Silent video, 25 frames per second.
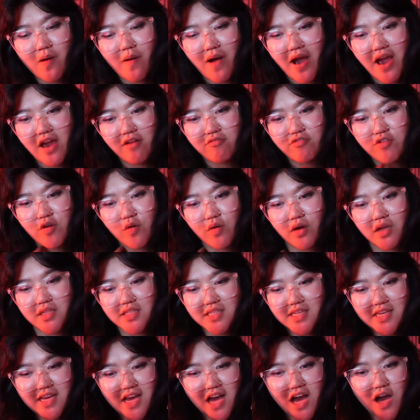I have no
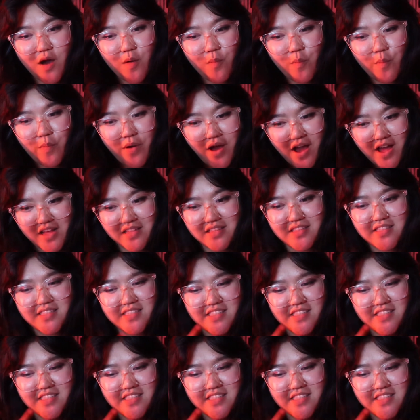idea, but